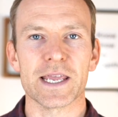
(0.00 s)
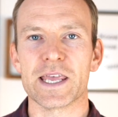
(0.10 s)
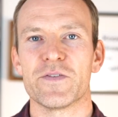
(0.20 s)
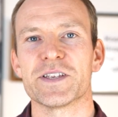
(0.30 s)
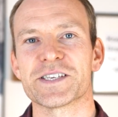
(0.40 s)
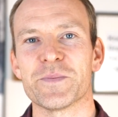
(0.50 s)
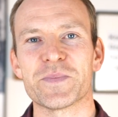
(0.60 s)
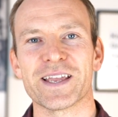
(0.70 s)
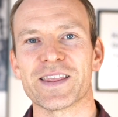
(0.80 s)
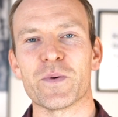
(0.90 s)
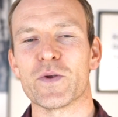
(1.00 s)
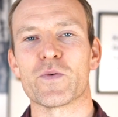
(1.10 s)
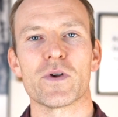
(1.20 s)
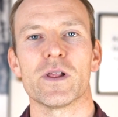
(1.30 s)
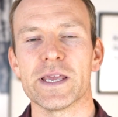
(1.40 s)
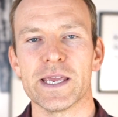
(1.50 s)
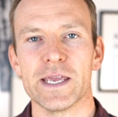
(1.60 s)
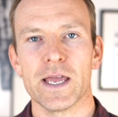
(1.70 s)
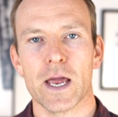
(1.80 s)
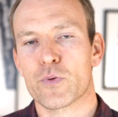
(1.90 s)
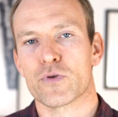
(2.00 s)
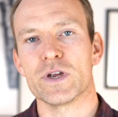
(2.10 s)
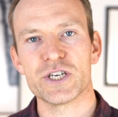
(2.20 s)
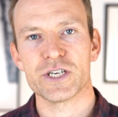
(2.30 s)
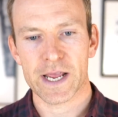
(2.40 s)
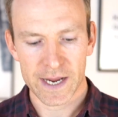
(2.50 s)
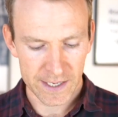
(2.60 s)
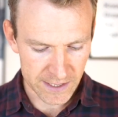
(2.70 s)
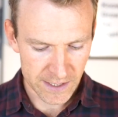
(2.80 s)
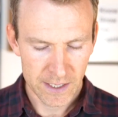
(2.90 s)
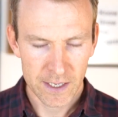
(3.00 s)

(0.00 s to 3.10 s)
given something that we really appreciate,